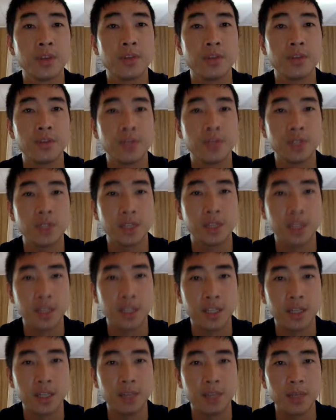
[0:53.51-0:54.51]
5th
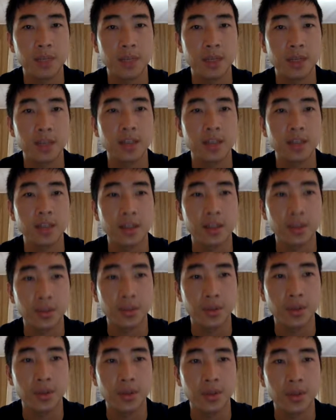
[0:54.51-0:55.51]
December
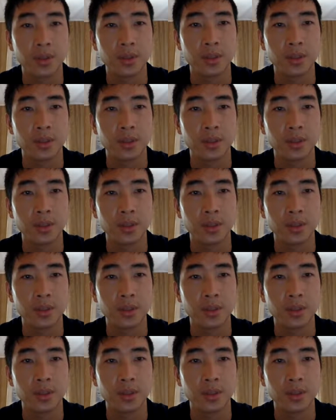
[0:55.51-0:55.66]
1993.